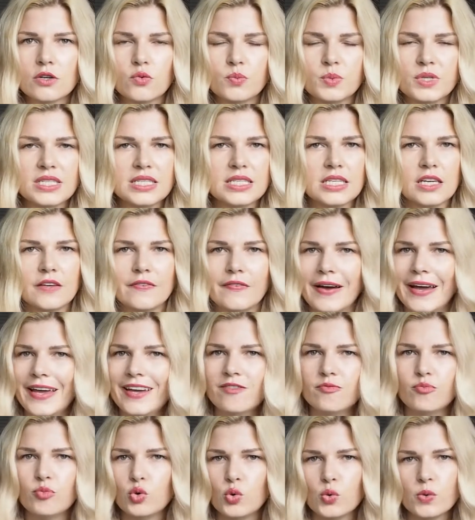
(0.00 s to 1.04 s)
Obviously if I
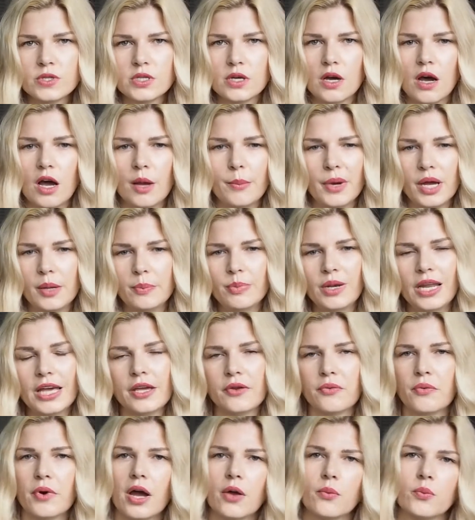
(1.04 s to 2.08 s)
have more time, I play
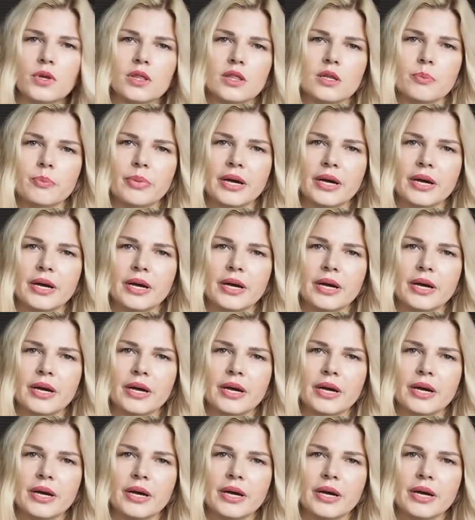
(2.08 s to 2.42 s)
around with the